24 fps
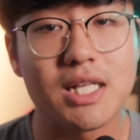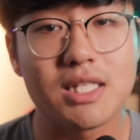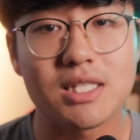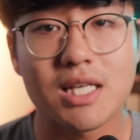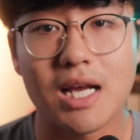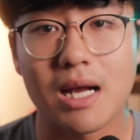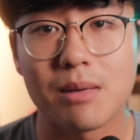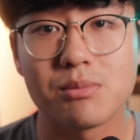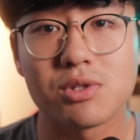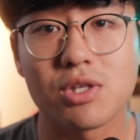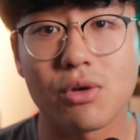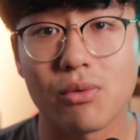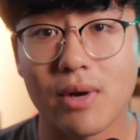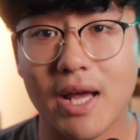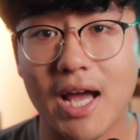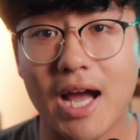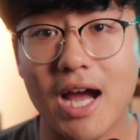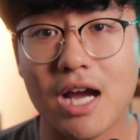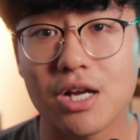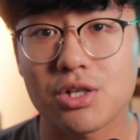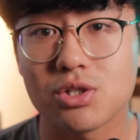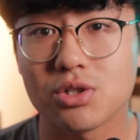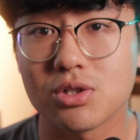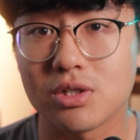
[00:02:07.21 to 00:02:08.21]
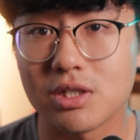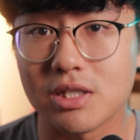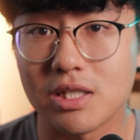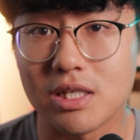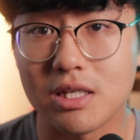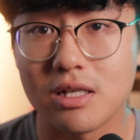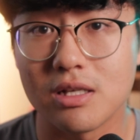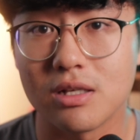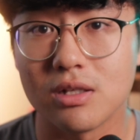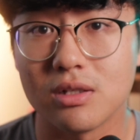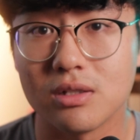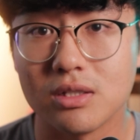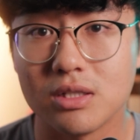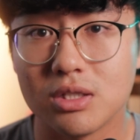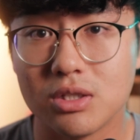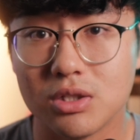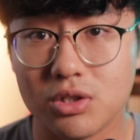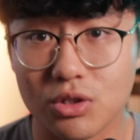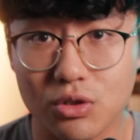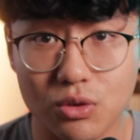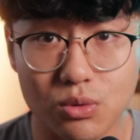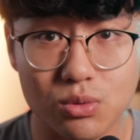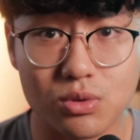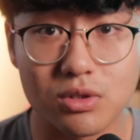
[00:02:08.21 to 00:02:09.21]
times I would actually
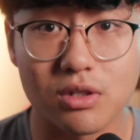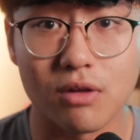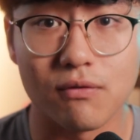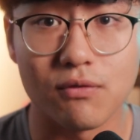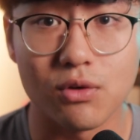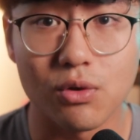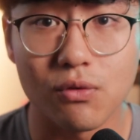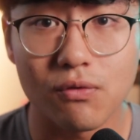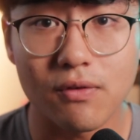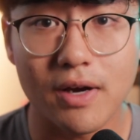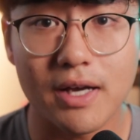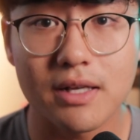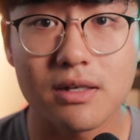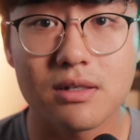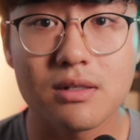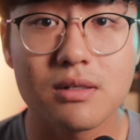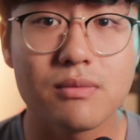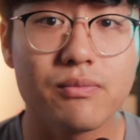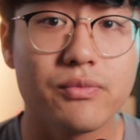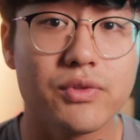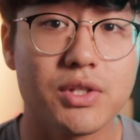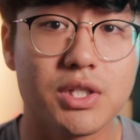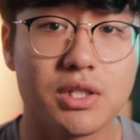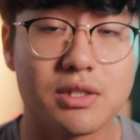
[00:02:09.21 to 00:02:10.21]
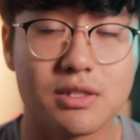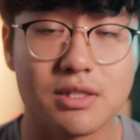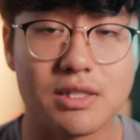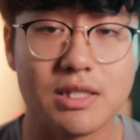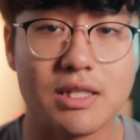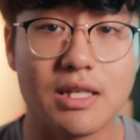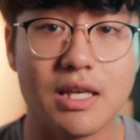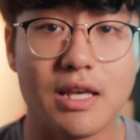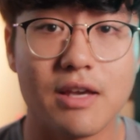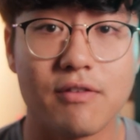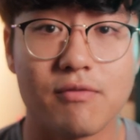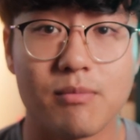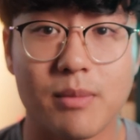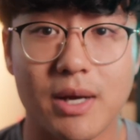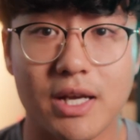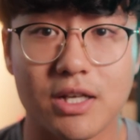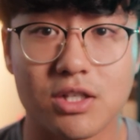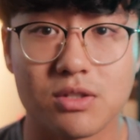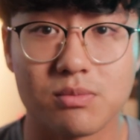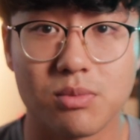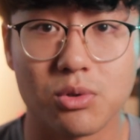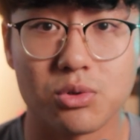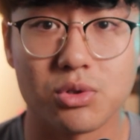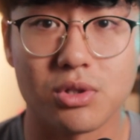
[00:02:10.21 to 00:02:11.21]
use the viewfinder to see if my
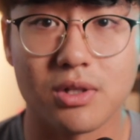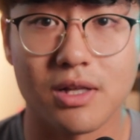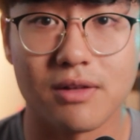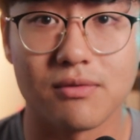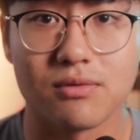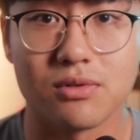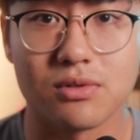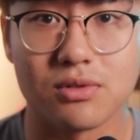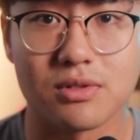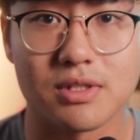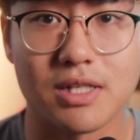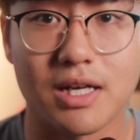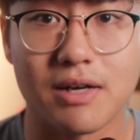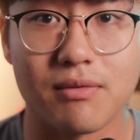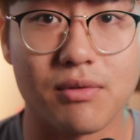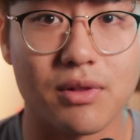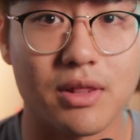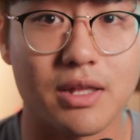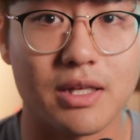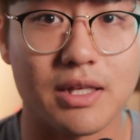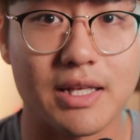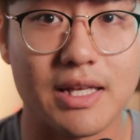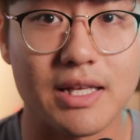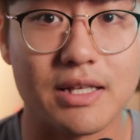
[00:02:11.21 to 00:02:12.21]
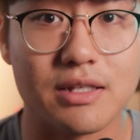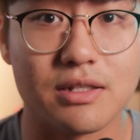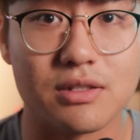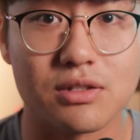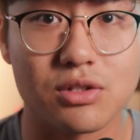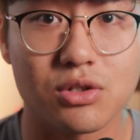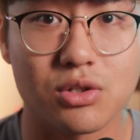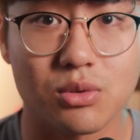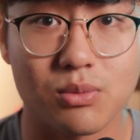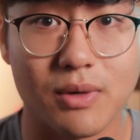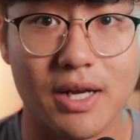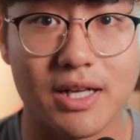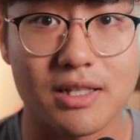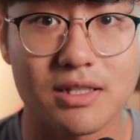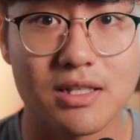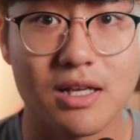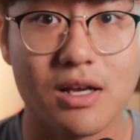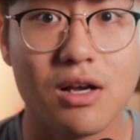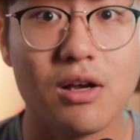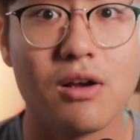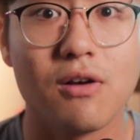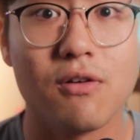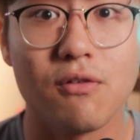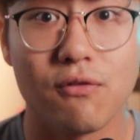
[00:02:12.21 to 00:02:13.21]
exposure levels and everything is correct
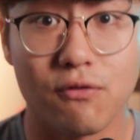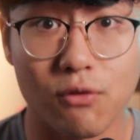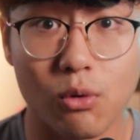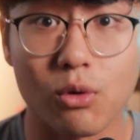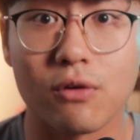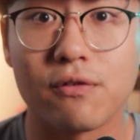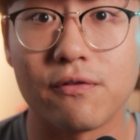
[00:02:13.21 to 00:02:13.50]
for